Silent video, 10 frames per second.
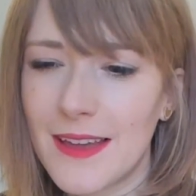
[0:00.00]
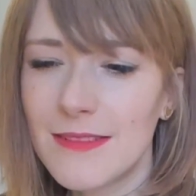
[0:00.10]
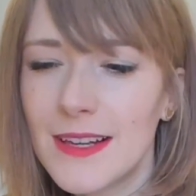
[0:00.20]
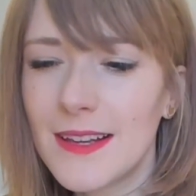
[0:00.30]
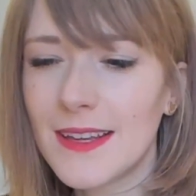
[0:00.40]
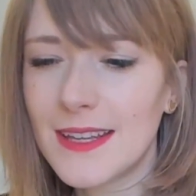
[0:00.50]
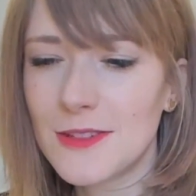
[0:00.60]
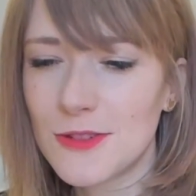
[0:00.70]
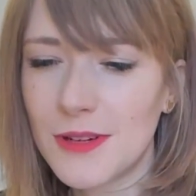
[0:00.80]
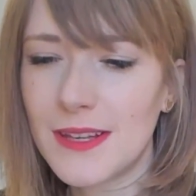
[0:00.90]
I really
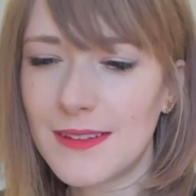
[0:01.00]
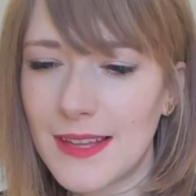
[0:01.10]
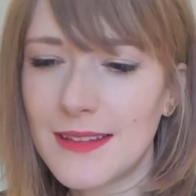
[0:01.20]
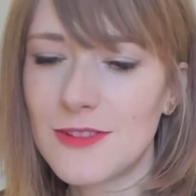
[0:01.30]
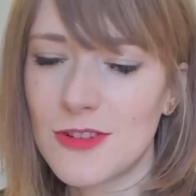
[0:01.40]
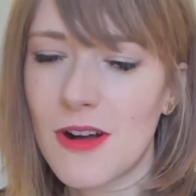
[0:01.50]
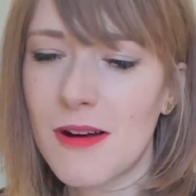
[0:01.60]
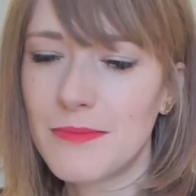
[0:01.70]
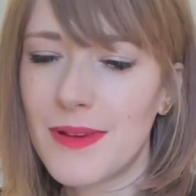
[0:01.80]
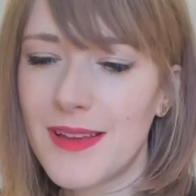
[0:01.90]
enjoyed that job.